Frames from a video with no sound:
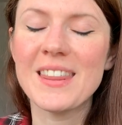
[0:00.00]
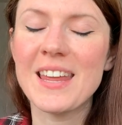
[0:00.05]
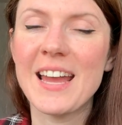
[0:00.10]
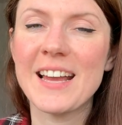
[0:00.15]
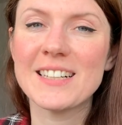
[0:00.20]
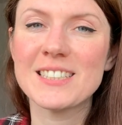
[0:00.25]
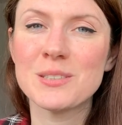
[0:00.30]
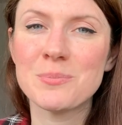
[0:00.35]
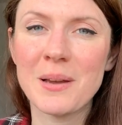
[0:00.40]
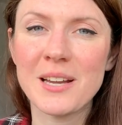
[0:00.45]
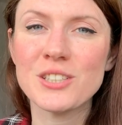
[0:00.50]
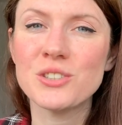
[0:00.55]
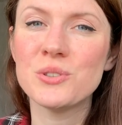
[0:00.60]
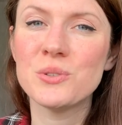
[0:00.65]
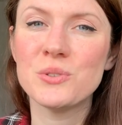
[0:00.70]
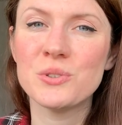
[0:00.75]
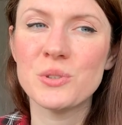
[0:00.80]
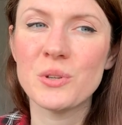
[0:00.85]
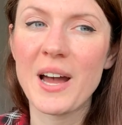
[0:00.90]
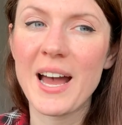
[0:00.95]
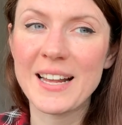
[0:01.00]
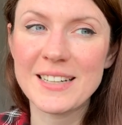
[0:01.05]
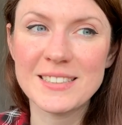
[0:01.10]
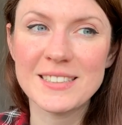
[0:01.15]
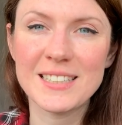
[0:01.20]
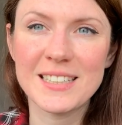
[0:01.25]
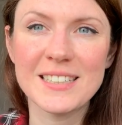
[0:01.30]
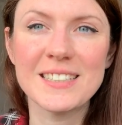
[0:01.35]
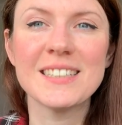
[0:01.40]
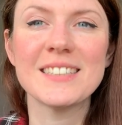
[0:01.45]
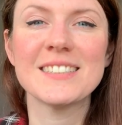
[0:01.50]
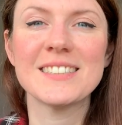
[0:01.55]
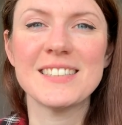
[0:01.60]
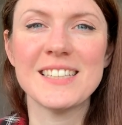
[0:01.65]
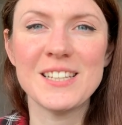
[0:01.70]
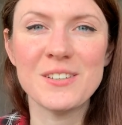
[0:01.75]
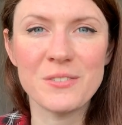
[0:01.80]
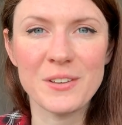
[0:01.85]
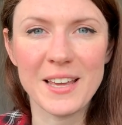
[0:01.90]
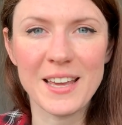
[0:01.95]
that expect you to hand in a
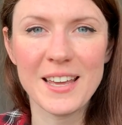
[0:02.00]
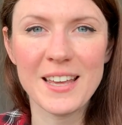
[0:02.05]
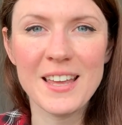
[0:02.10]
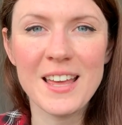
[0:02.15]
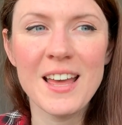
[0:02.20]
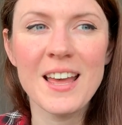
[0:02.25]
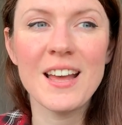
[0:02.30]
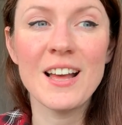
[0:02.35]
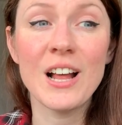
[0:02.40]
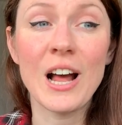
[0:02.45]
CV.